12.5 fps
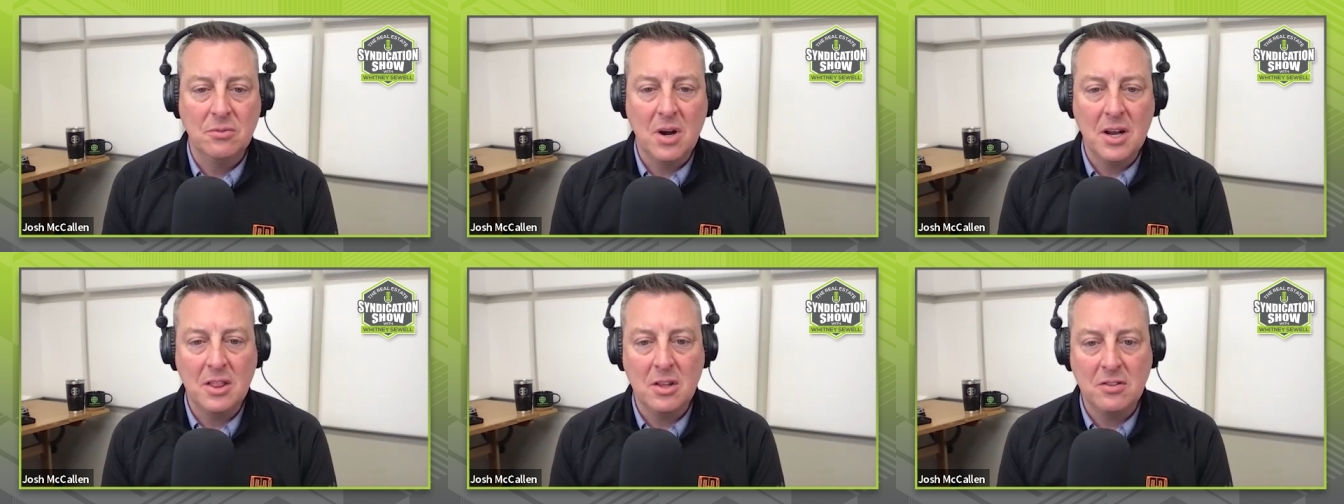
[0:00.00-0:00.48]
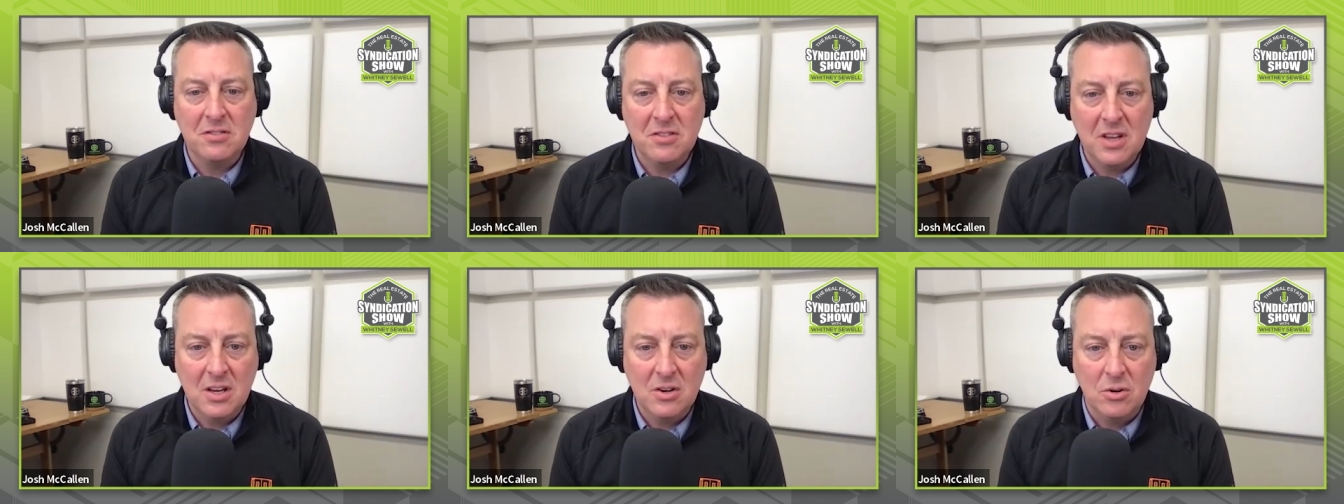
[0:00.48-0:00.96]
running the
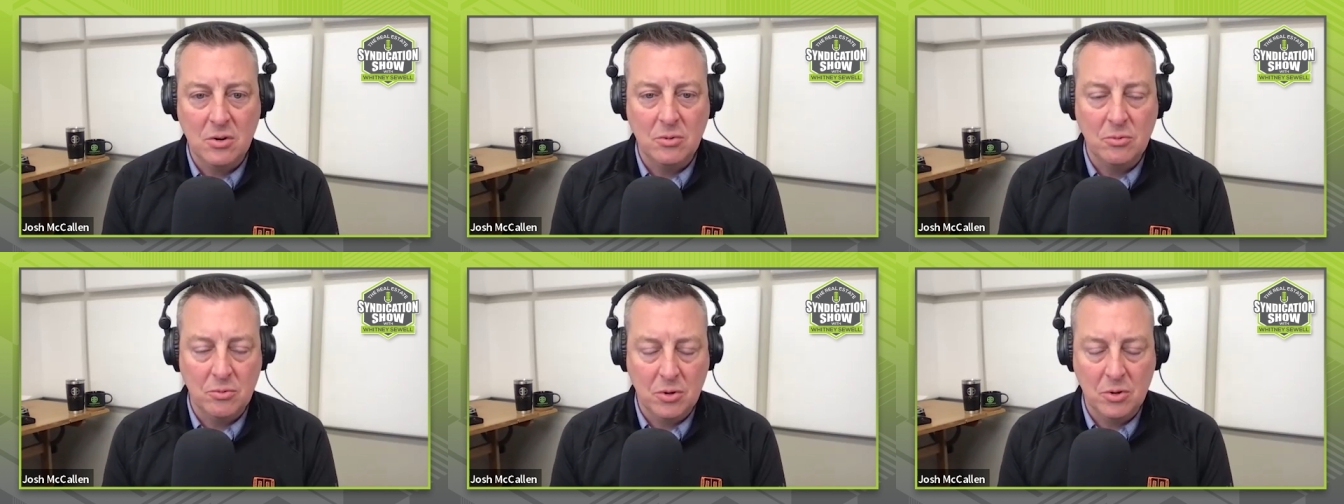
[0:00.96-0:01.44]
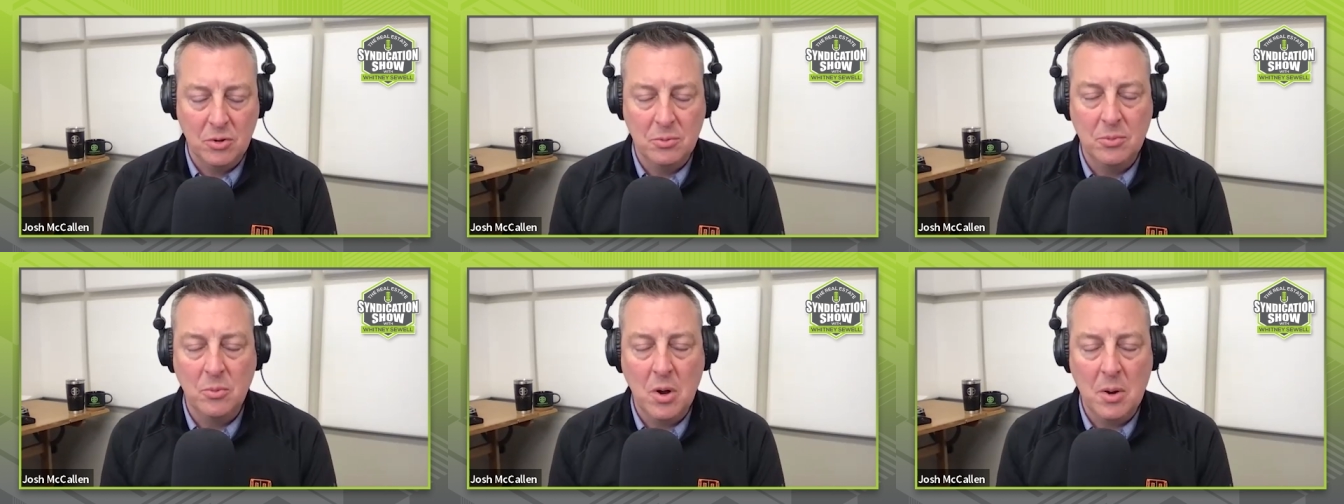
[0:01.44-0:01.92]
single
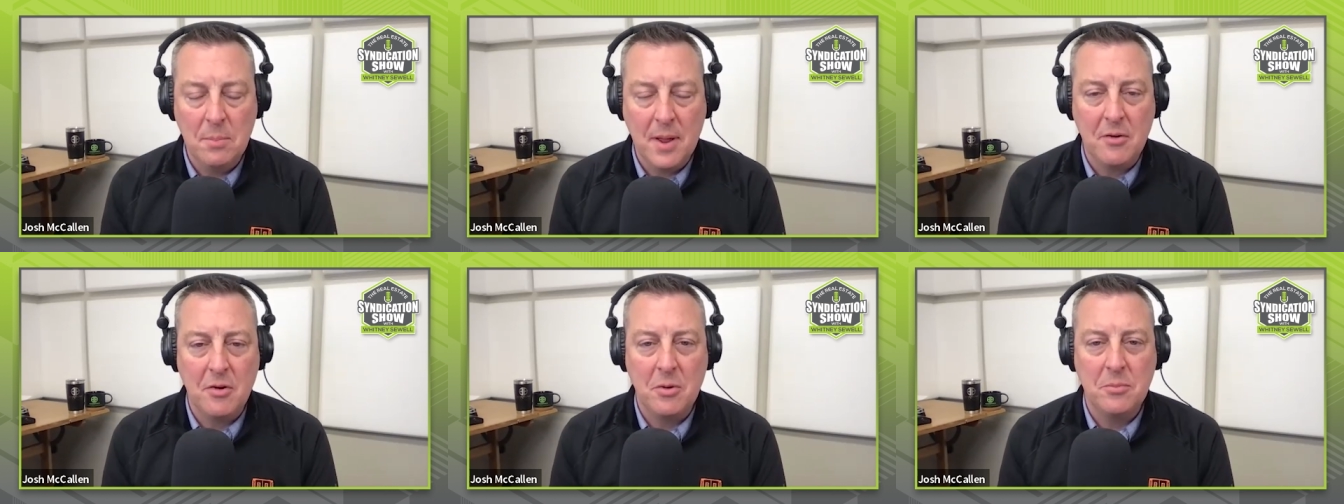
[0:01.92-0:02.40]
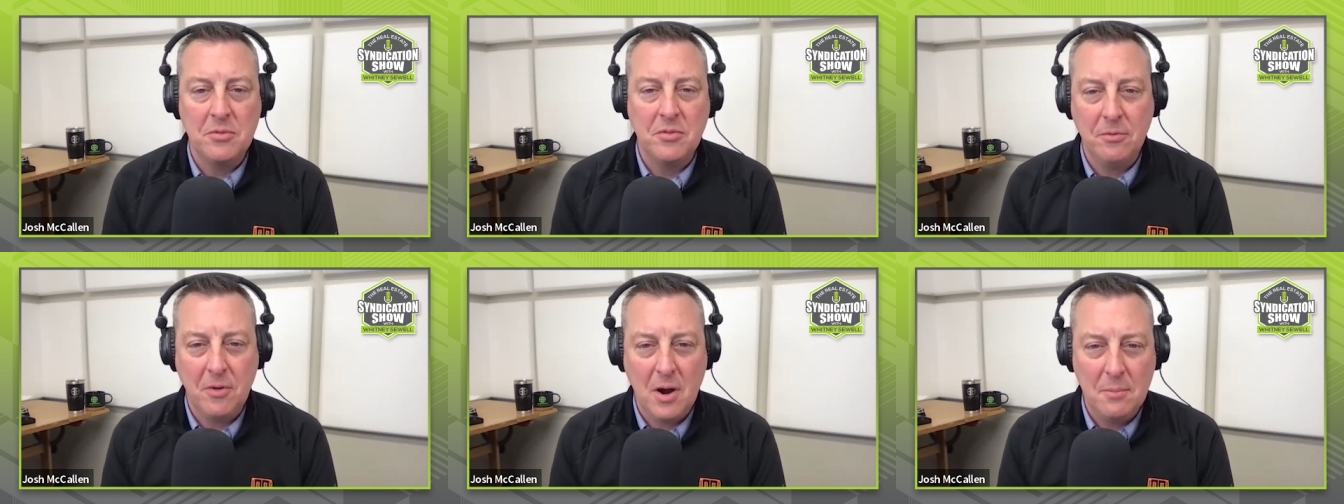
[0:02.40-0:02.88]
room one bedrooms
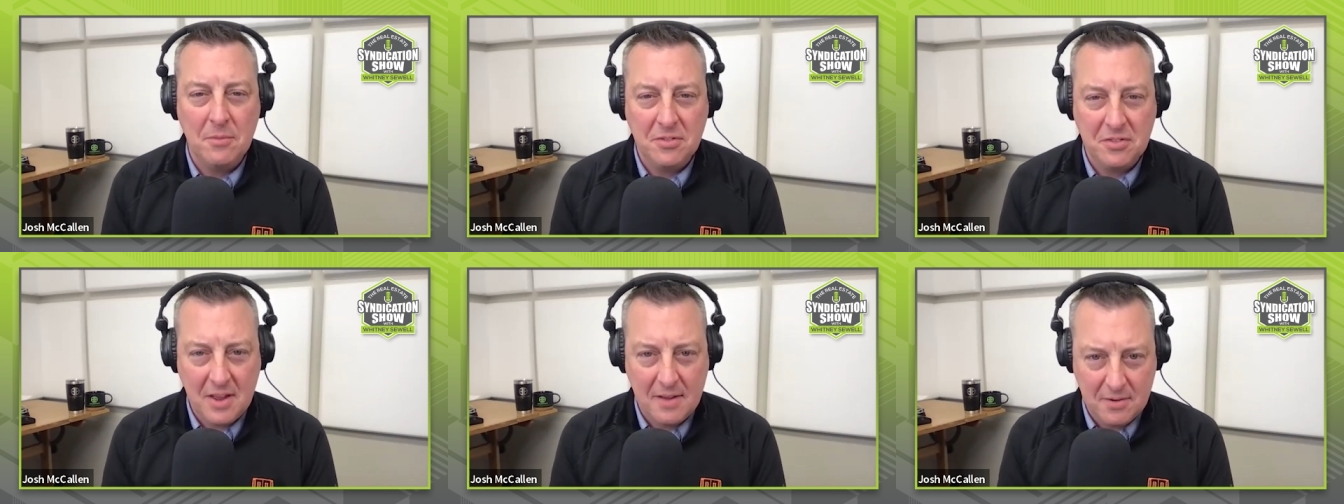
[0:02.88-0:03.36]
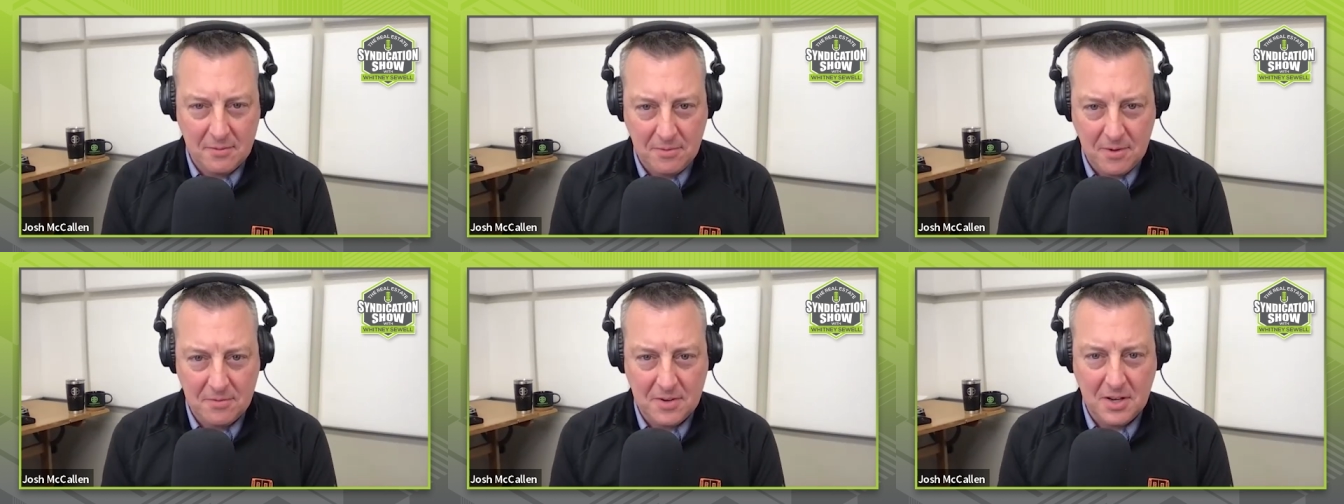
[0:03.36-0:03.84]
from seven
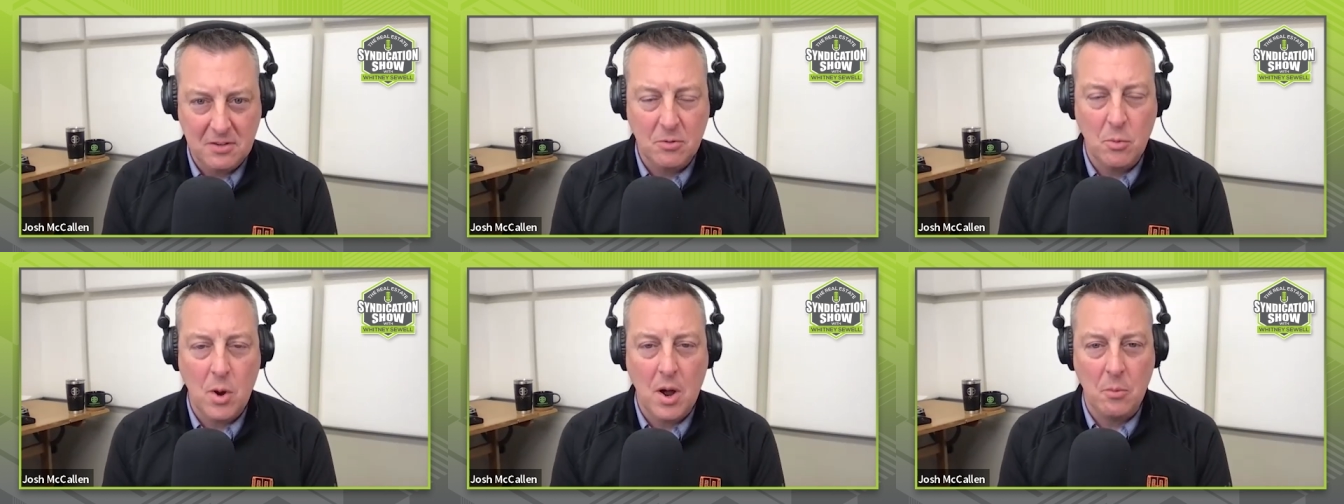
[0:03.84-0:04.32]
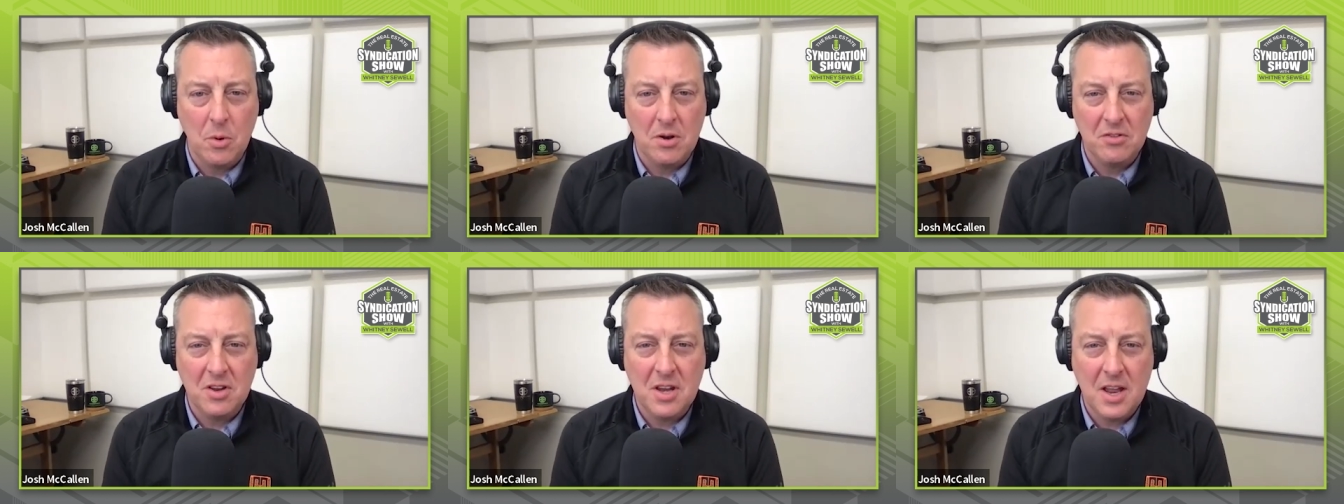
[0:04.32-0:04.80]
fifty to what? What
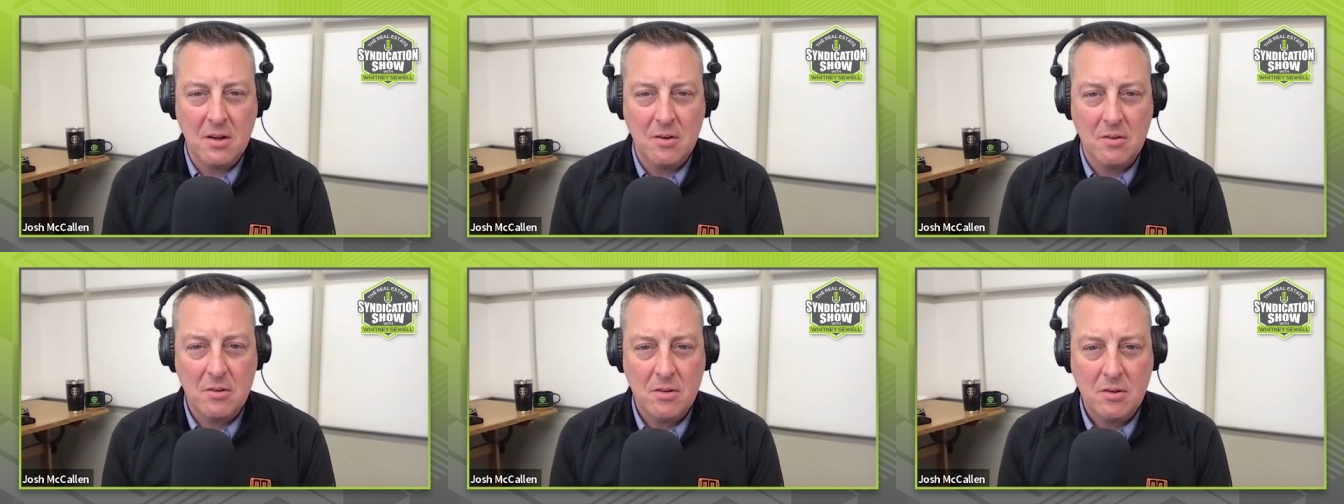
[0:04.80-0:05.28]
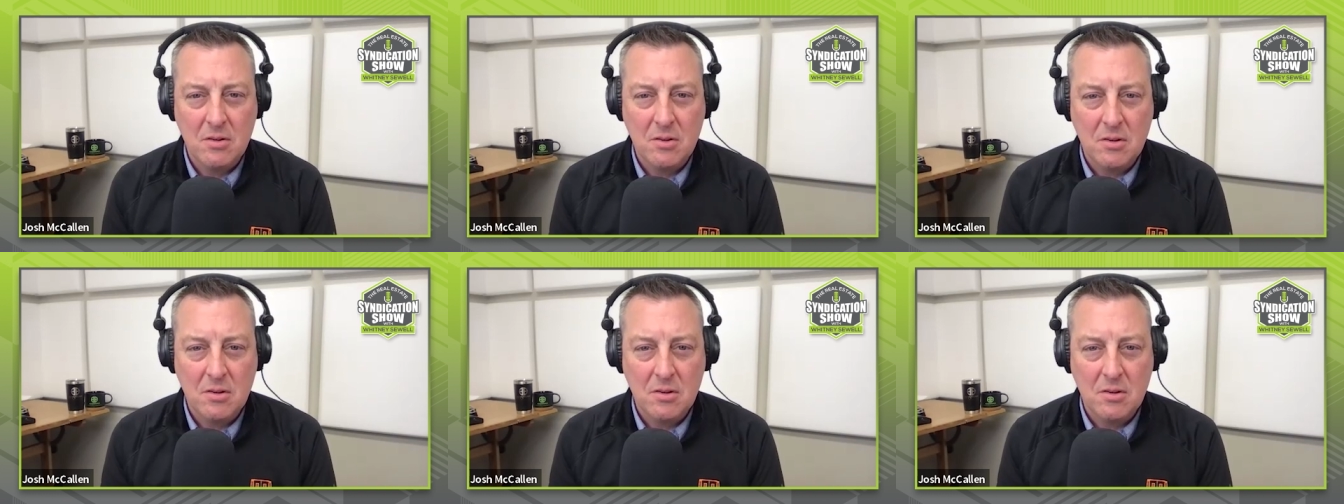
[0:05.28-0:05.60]
is it now? nine